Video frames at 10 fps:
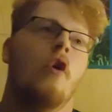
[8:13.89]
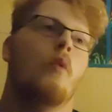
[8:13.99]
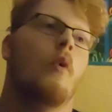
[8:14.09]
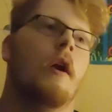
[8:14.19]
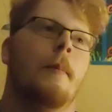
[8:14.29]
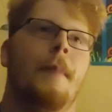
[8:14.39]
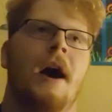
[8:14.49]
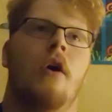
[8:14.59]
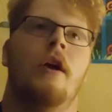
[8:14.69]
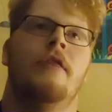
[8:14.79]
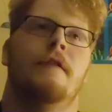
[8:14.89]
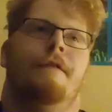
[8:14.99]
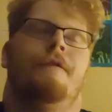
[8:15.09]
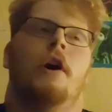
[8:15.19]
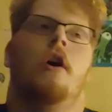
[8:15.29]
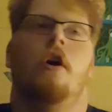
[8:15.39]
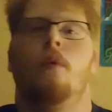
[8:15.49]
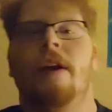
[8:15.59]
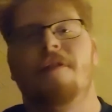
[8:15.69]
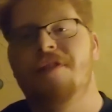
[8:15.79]
What about in the fall
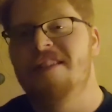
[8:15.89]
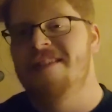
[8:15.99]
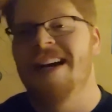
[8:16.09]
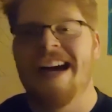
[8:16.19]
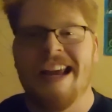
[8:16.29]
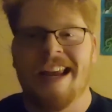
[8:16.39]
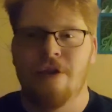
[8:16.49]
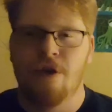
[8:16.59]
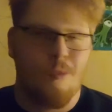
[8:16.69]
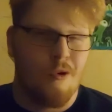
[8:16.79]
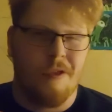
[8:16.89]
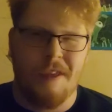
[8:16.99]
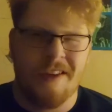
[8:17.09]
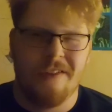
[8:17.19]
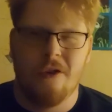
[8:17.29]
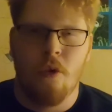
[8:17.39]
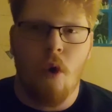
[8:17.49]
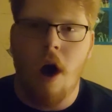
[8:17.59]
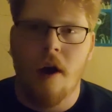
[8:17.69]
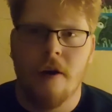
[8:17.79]
when everything's dying and there's more things in the
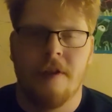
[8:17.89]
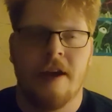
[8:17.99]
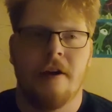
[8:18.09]
water that